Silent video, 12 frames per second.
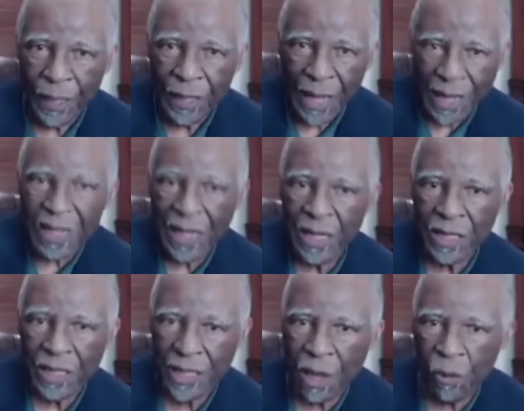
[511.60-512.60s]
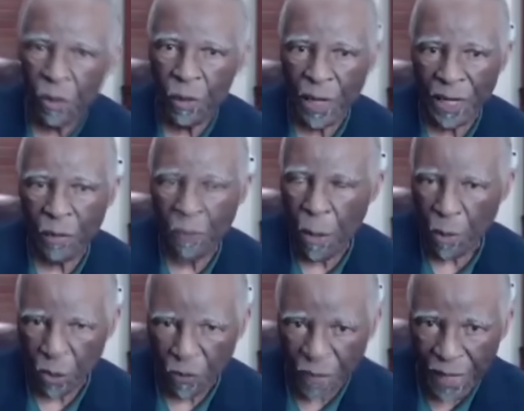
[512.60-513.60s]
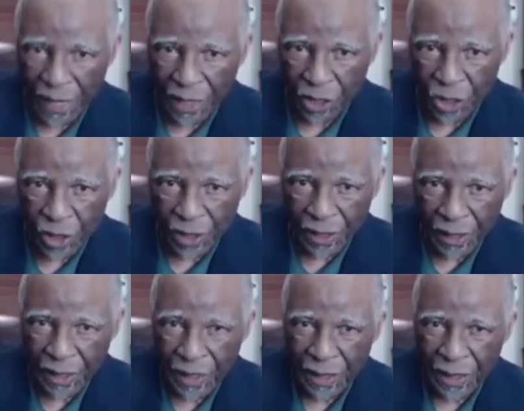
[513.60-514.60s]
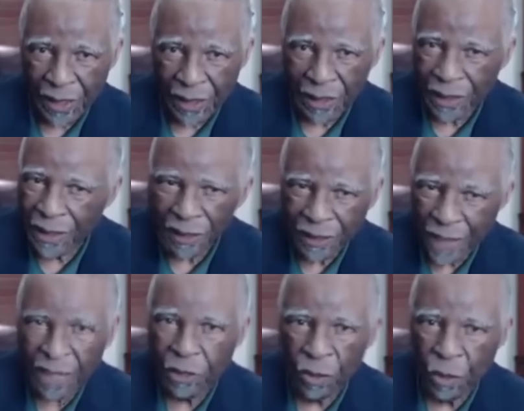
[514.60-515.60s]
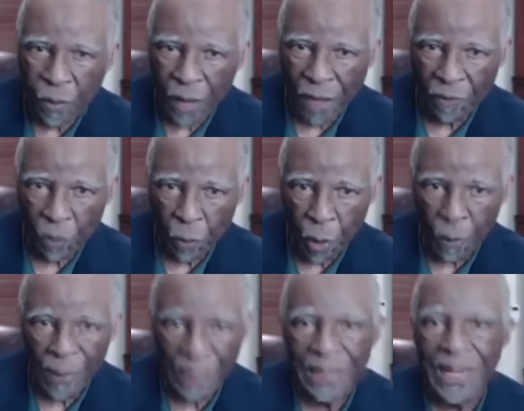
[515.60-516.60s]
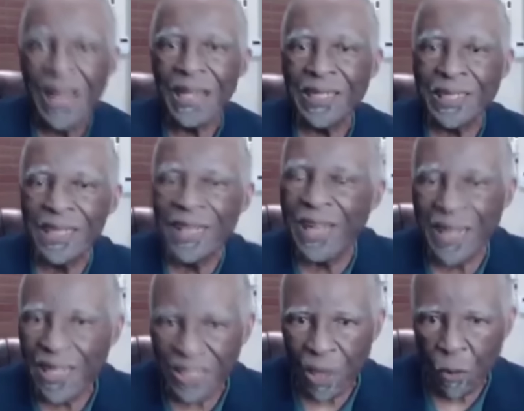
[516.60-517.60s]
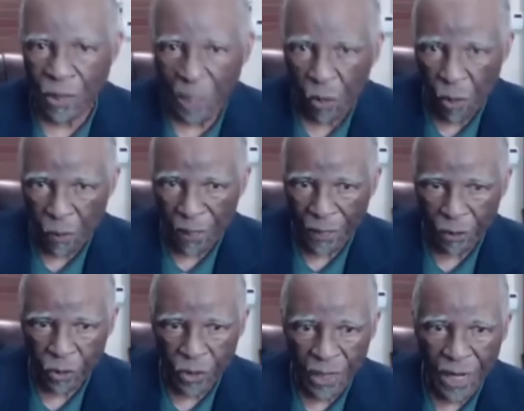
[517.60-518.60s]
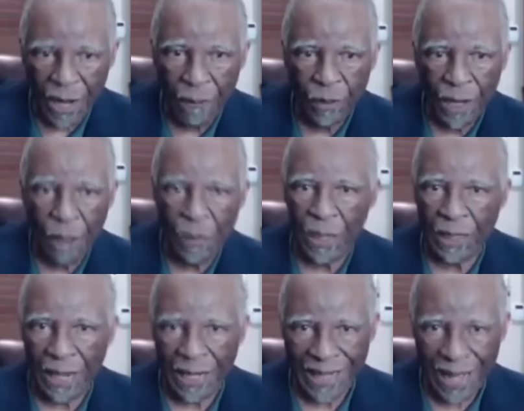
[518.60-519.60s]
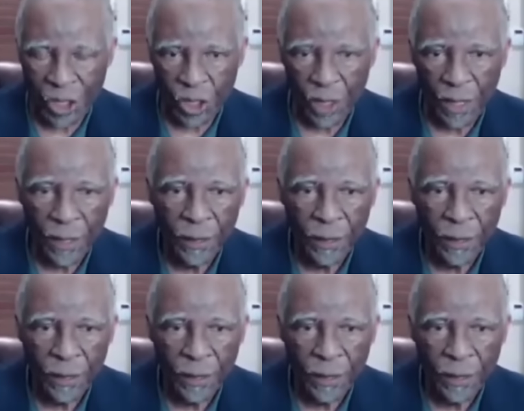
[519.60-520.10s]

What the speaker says: that here is this Thabo Mbeki, member of the ANC, really not behaving properly, they can summon Thabo Mbeki to say, come and can answer.